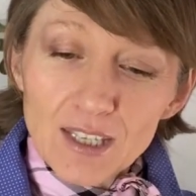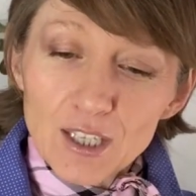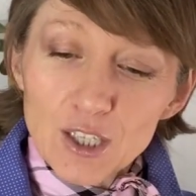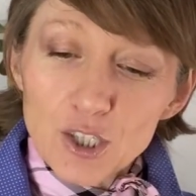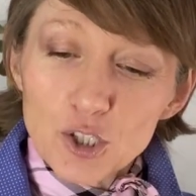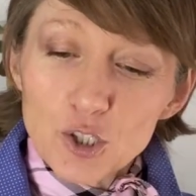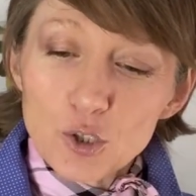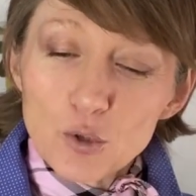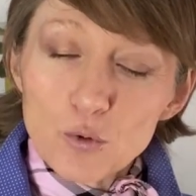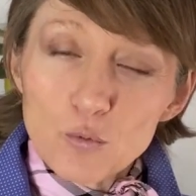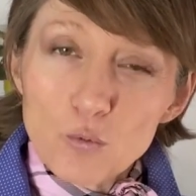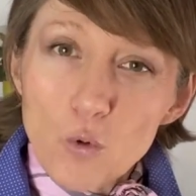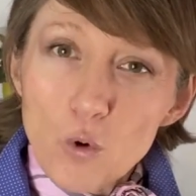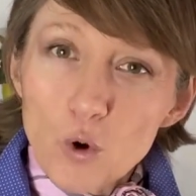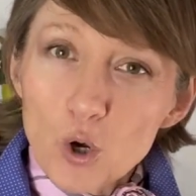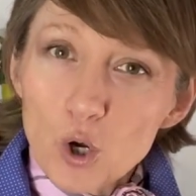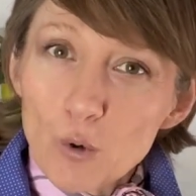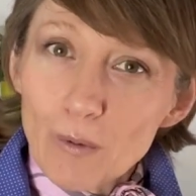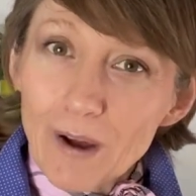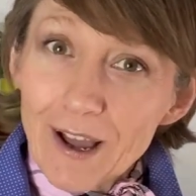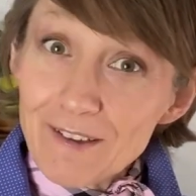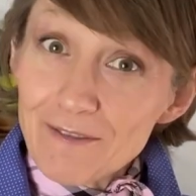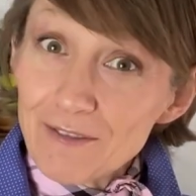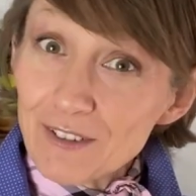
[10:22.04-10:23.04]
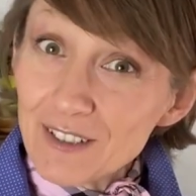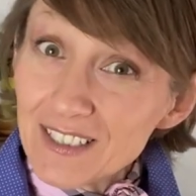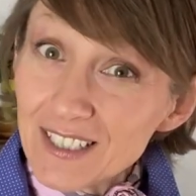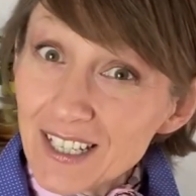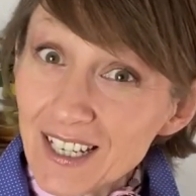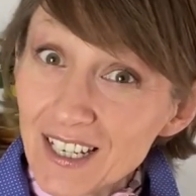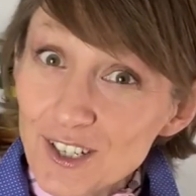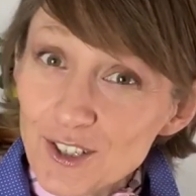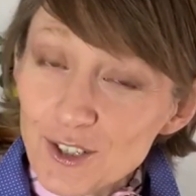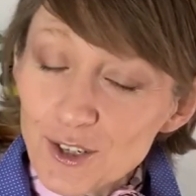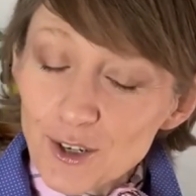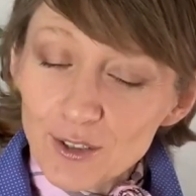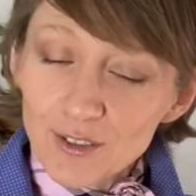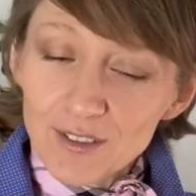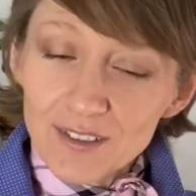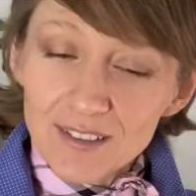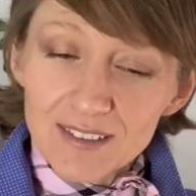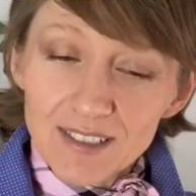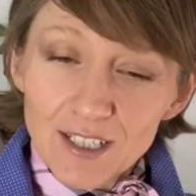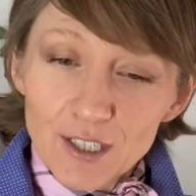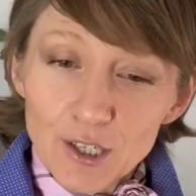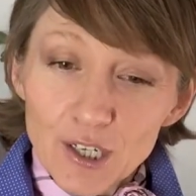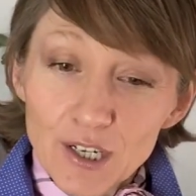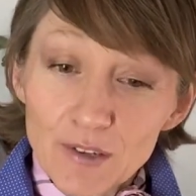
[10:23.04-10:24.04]
you walk away for $10.
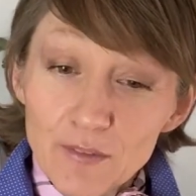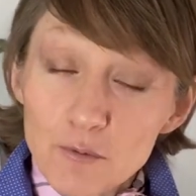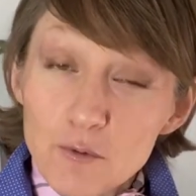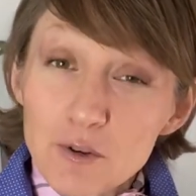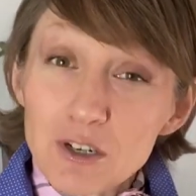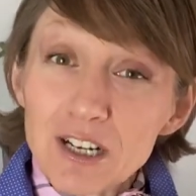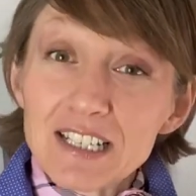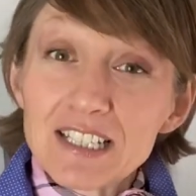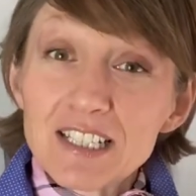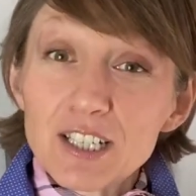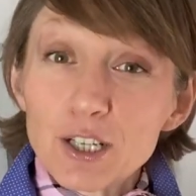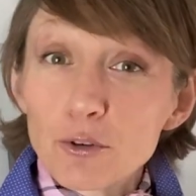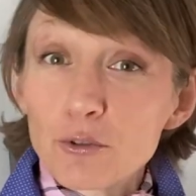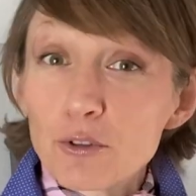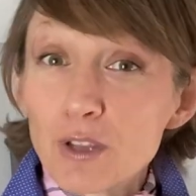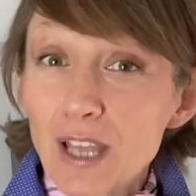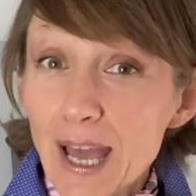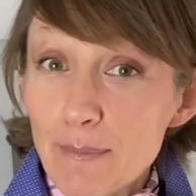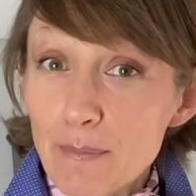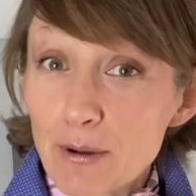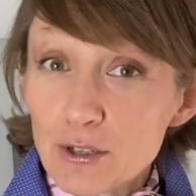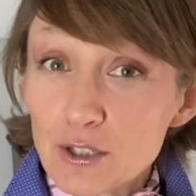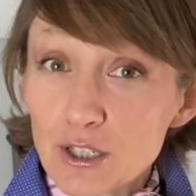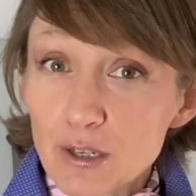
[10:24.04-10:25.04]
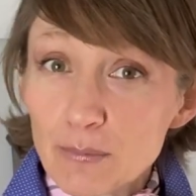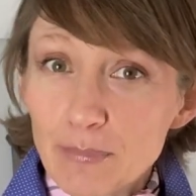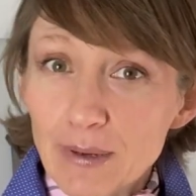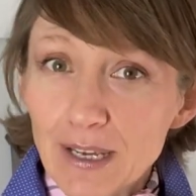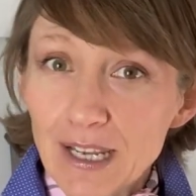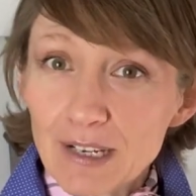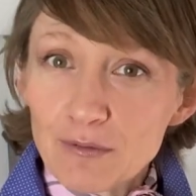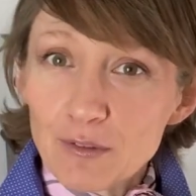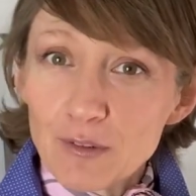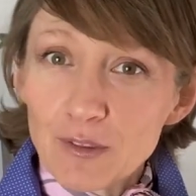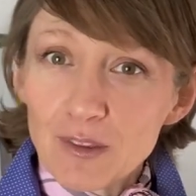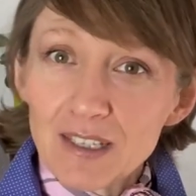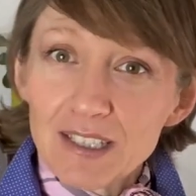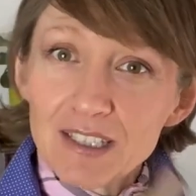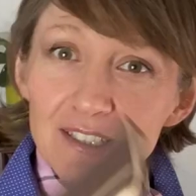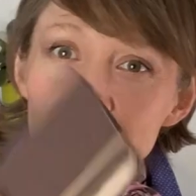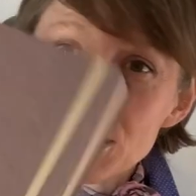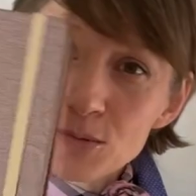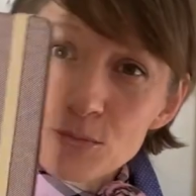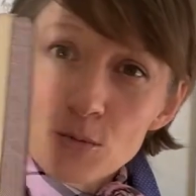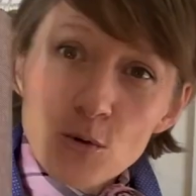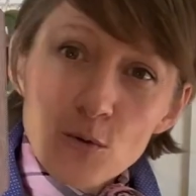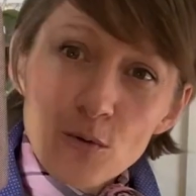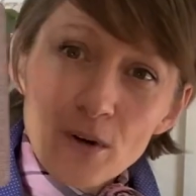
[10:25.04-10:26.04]
I don't even want to tell you how much I paid for
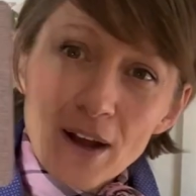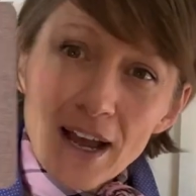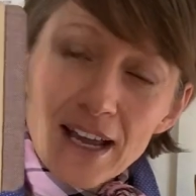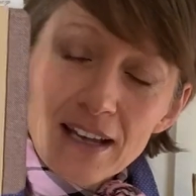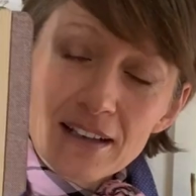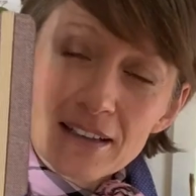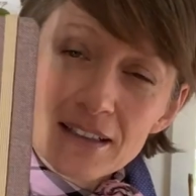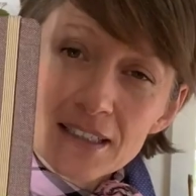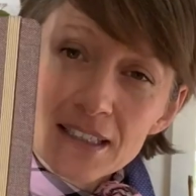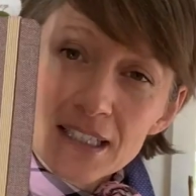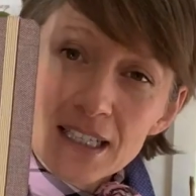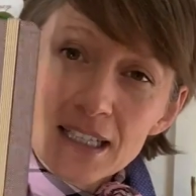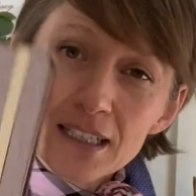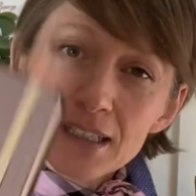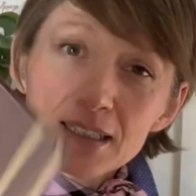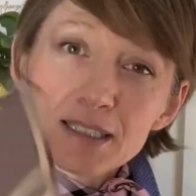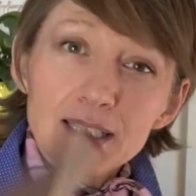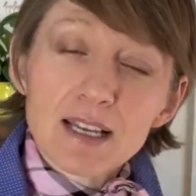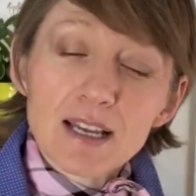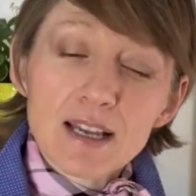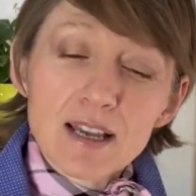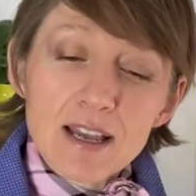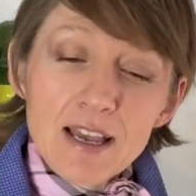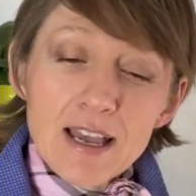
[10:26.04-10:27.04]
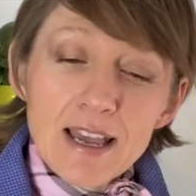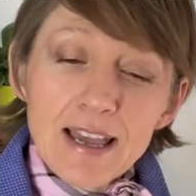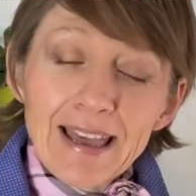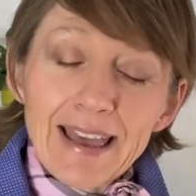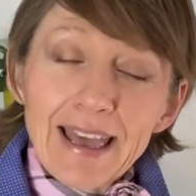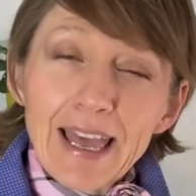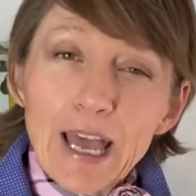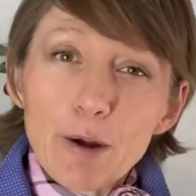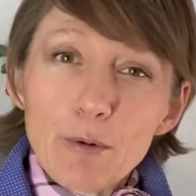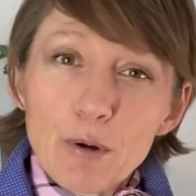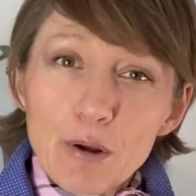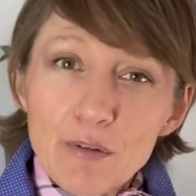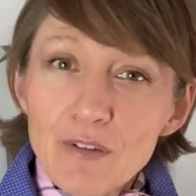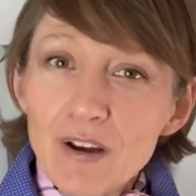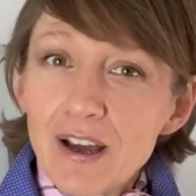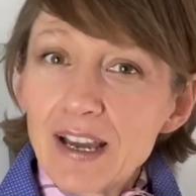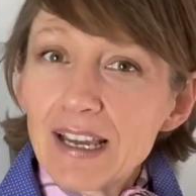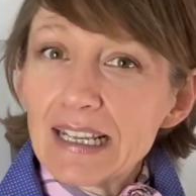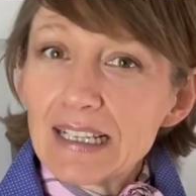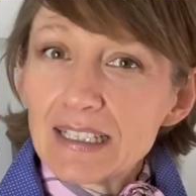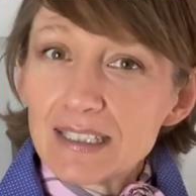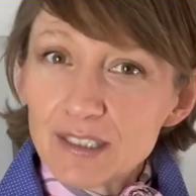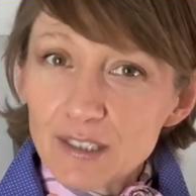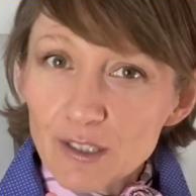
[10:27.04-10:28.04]
this small A6. However,
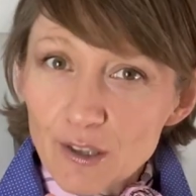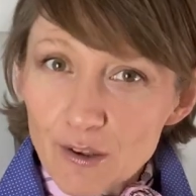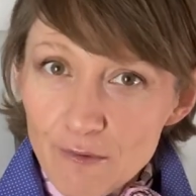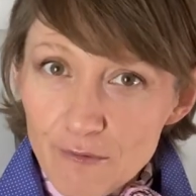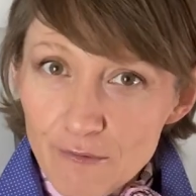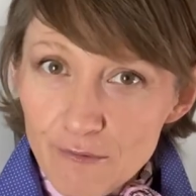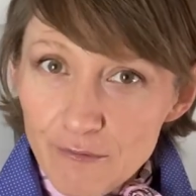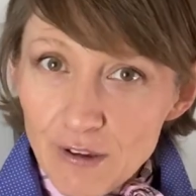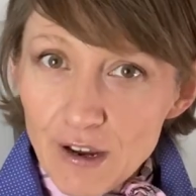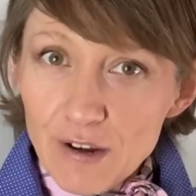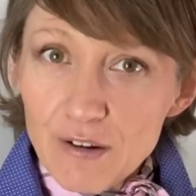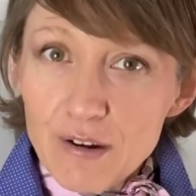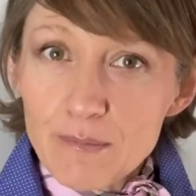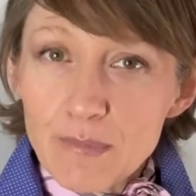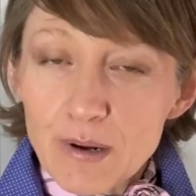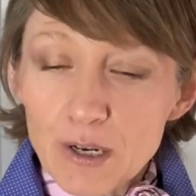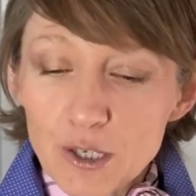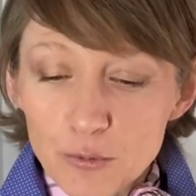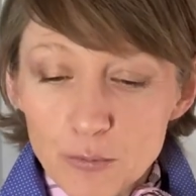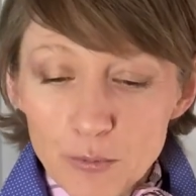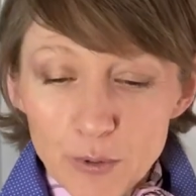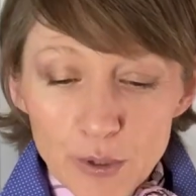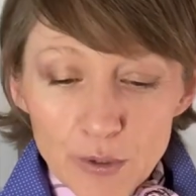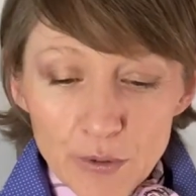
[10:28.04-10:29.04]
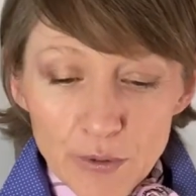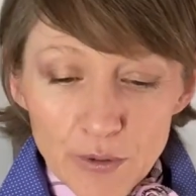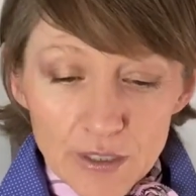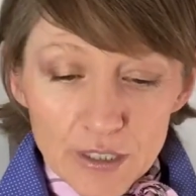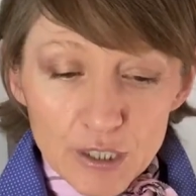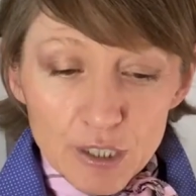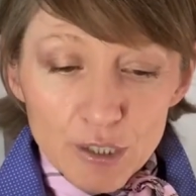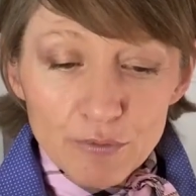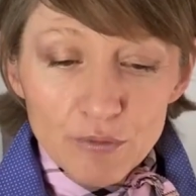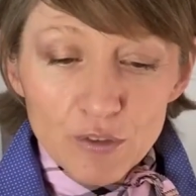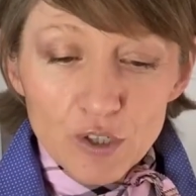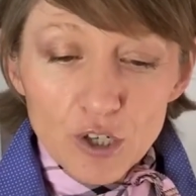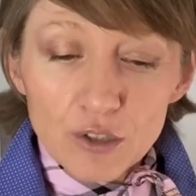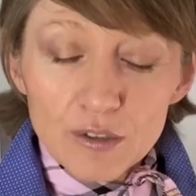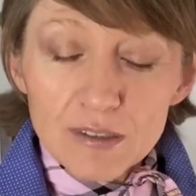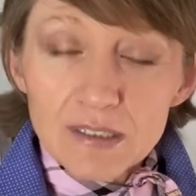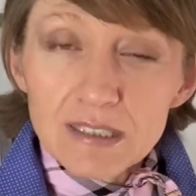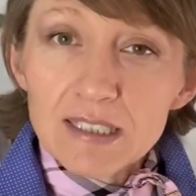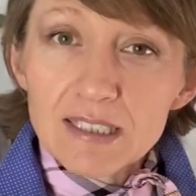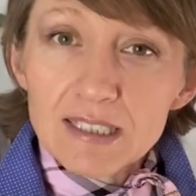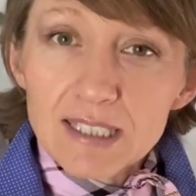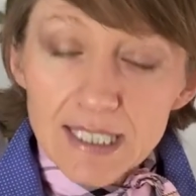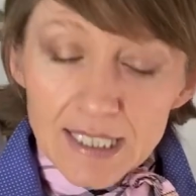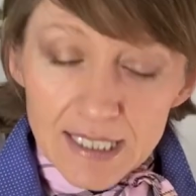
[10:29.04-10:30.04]
it's very much worth it. You've got
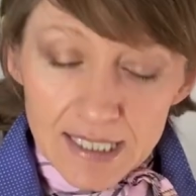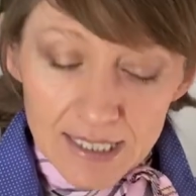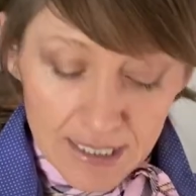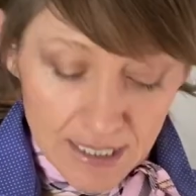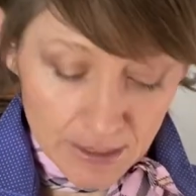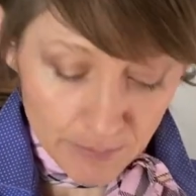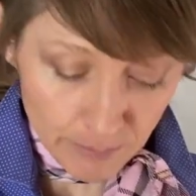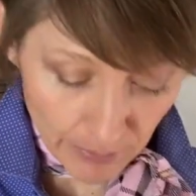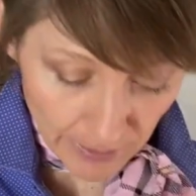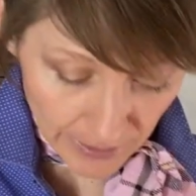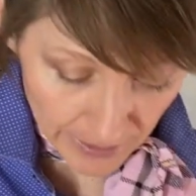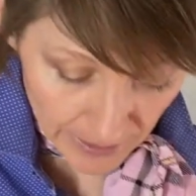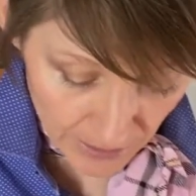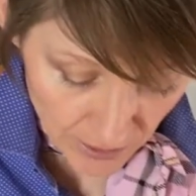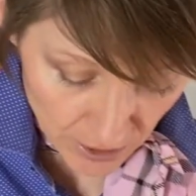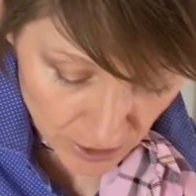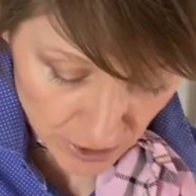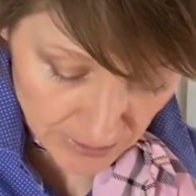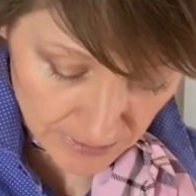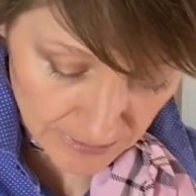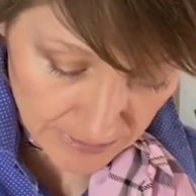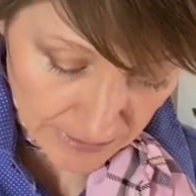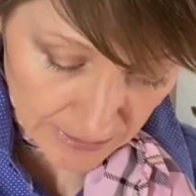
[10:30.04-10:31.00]
60 pages